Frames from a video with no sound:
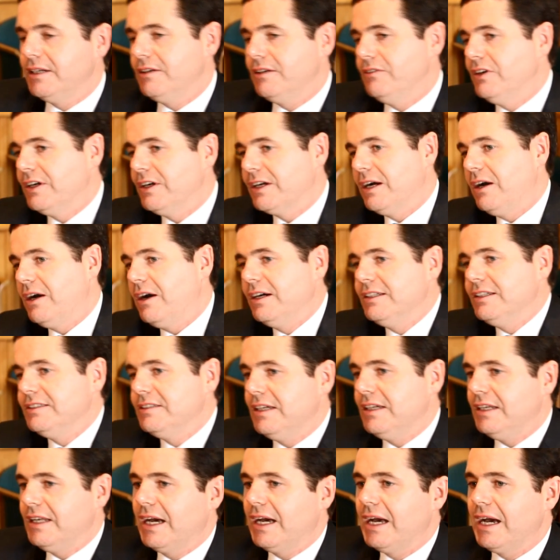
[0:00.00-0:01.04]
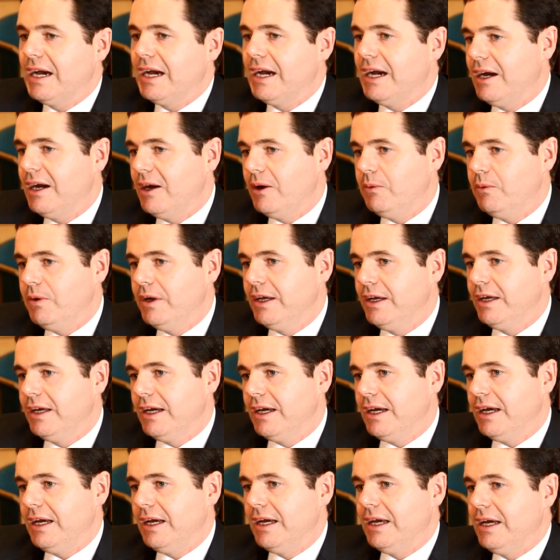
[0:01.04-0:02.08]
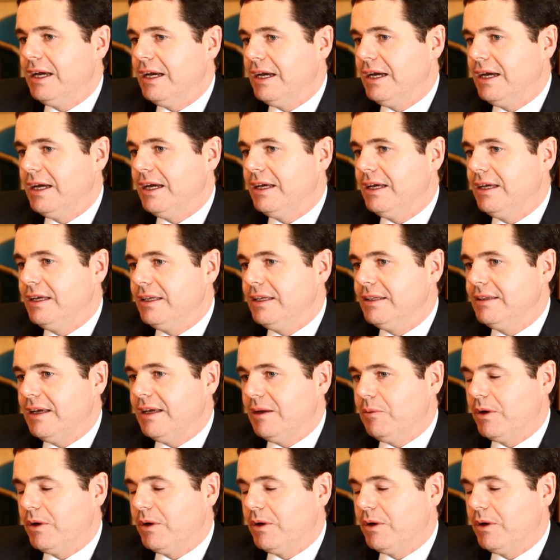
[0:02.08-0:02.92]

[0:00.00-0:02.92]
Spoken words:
regarding how they